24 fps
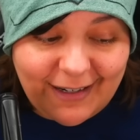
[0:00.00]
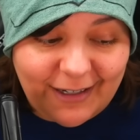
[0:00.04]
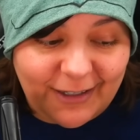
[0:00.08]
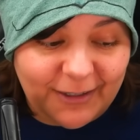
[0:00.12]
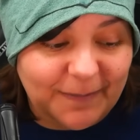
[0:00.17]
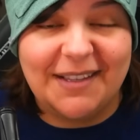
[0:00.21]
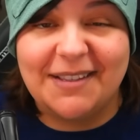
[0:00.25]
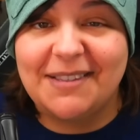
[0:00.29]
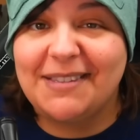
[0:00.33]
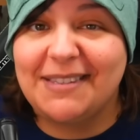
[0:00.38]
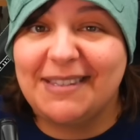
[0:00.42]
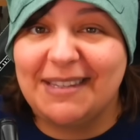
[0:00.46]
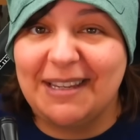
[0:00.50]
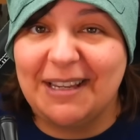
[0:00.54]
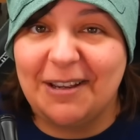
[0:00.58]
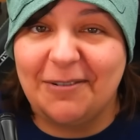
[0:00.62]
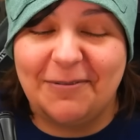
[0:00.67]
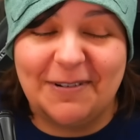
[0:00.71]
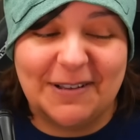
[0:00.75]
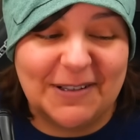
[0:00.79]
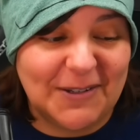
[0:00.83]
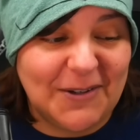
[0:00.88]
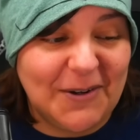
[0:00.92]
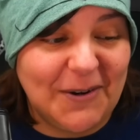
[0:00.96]
out. And seeing
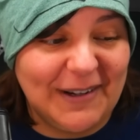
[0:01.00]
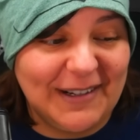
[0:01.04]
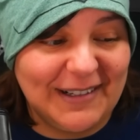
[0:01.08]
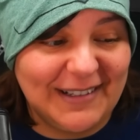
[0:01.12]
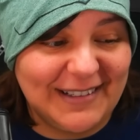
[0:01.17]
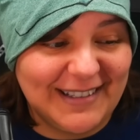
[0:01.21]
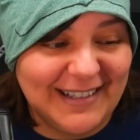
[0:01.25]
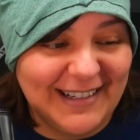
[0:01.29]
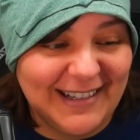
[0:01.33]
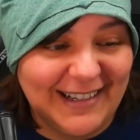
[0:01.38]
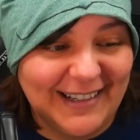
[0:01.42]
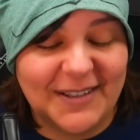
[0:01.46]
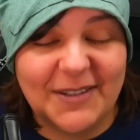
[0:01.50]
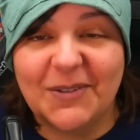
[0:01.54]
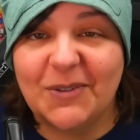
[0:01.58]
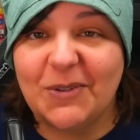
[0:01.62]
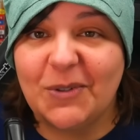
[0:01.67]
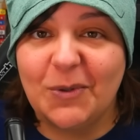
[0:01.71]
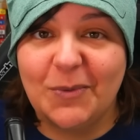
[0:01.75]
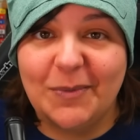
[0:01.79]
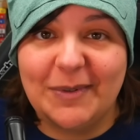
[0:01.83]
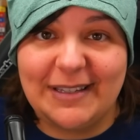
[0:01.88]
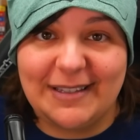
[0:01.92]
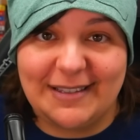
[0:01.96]
if it's going... The
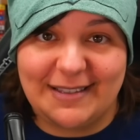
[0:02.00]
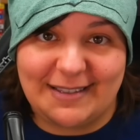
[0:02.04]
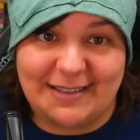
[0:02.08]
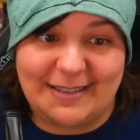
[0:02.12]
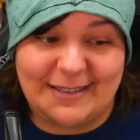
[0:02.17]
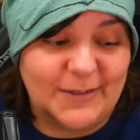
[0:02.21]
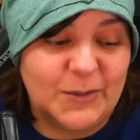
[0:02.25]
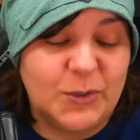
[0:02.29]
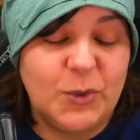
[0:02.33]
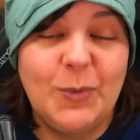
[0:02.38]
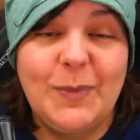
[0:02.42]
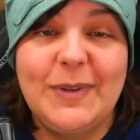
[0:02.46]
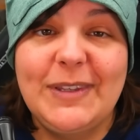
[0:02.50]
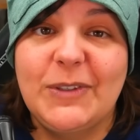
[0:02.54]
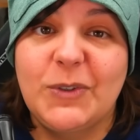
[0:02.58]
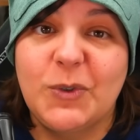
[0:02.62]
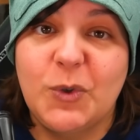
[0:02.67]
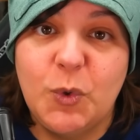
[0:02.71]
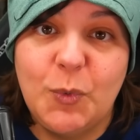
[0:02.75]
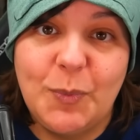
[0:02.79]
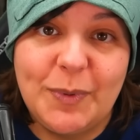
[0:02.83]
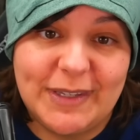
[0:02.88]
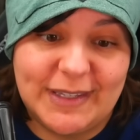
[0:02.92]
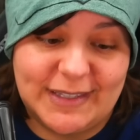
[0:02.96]
zoomies. Zoomie
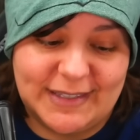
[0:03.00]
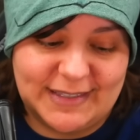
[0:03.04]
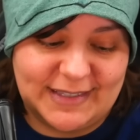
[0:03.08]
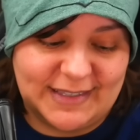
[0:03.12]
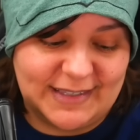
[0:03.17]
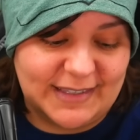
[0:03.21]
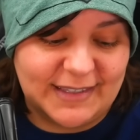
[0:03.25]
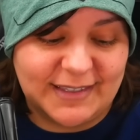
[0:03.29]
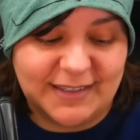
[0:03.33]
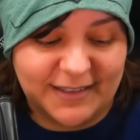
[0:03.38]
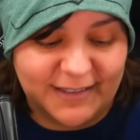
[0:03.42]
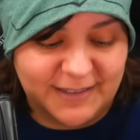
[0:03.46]
scoopies. Zoomie